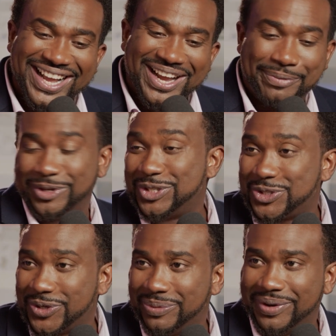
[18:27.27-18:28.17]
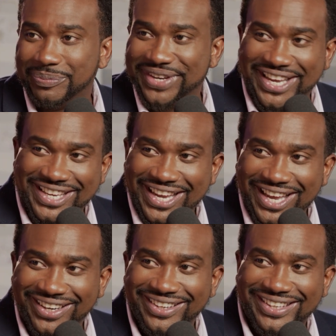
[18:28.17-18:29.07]
I'm not too sure I'm, I'm there
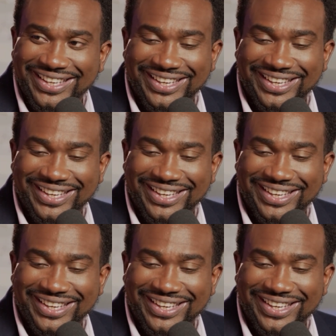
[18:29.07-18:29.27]
yet, mm-hmm.